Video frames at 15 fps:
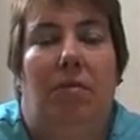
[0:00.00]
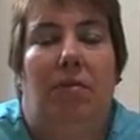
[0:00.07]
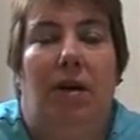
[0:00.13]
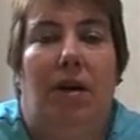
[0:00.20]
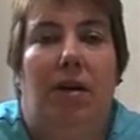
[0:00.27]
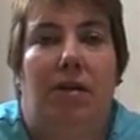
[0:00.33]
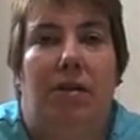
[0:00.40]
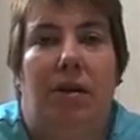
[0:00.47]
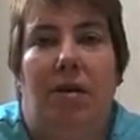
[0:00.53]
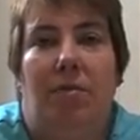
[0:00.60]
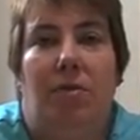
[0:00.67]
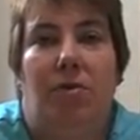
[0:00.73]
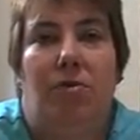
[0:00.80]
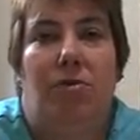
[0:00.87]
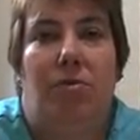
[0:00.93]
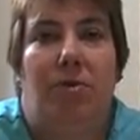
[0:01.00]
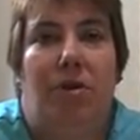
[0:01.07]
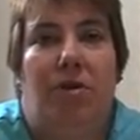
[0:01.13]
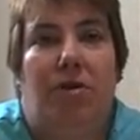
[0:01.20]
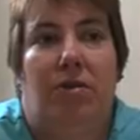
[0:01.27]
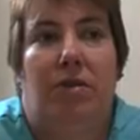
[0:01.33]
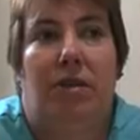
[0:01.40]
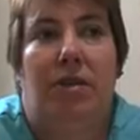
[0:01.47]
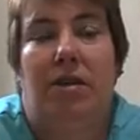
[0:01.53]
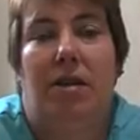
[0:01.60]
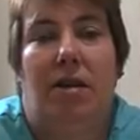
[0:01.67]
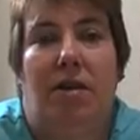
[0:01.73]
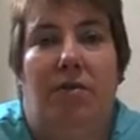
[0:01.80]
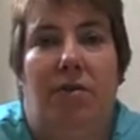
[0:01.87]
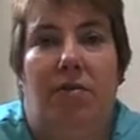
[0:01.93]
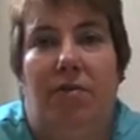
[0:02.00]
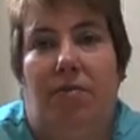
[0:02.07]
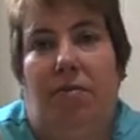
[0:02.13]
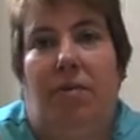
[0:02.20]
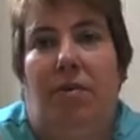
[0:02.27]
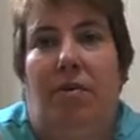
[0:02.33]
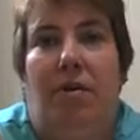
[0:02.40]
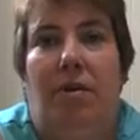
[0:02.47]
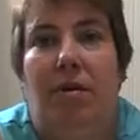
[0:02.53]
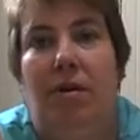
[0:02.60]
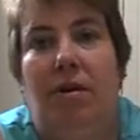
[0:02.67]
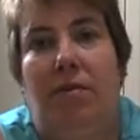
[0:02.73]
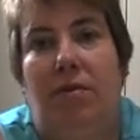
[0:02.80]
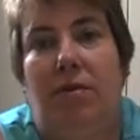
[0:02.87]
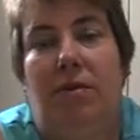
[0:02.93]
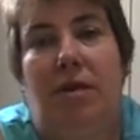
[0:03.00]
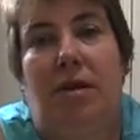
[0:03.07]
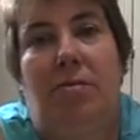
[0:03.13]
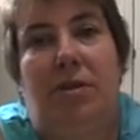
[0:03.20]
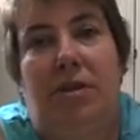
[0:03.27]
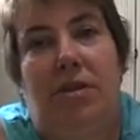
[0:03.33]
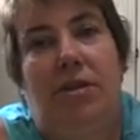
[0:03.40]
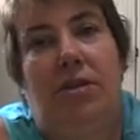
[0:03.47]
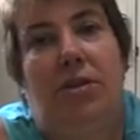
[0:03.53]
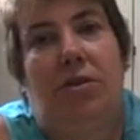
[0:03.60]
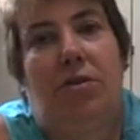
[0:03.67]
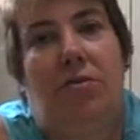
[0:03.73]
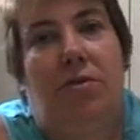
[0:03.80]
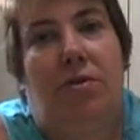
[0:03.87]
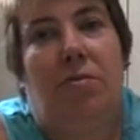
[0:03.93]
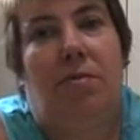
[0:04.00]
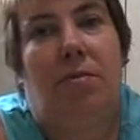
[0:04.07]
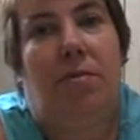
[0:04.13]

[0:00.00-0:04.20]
I had to let him go because I didn't have a full-time position to offer him.